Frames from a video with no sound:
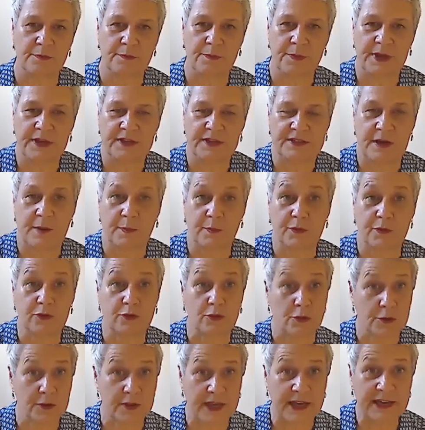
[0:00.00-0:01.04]
picked up
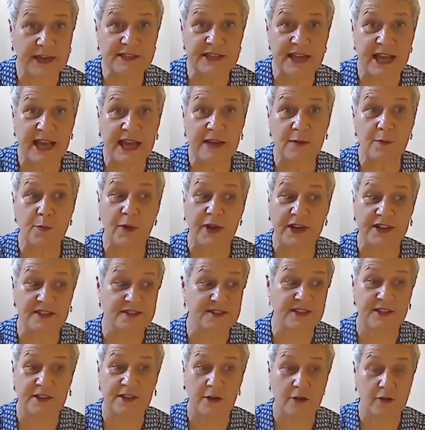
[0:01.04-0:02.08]
through that and
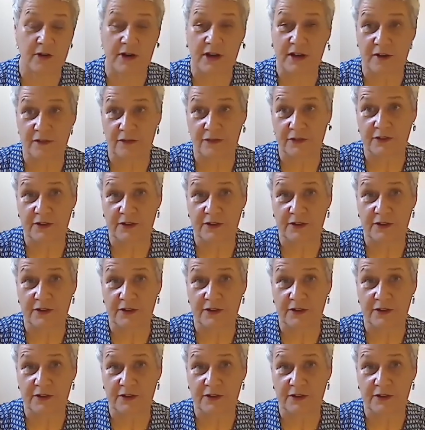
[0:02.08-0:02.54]
practicing their craft.